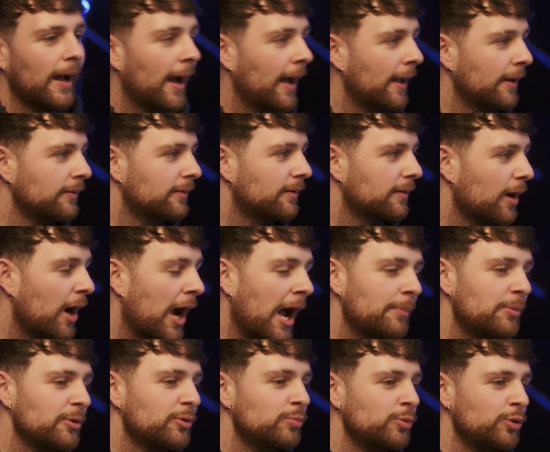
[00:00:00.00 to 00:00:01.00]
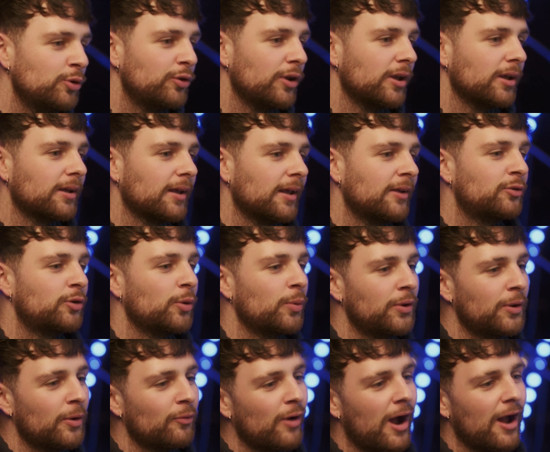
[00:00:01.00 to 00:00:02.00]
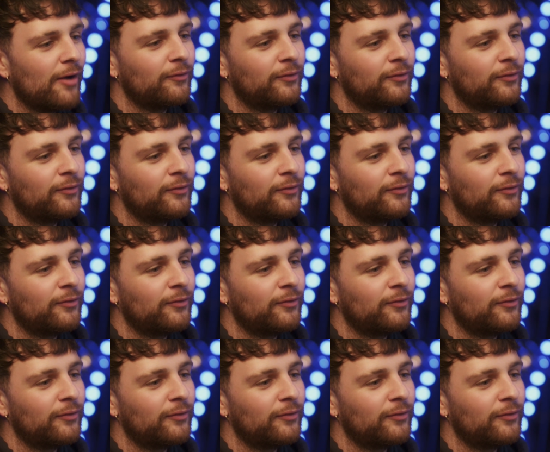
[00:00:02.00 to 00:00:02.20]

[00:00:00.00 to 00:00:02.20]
and Ibis Music is doing the right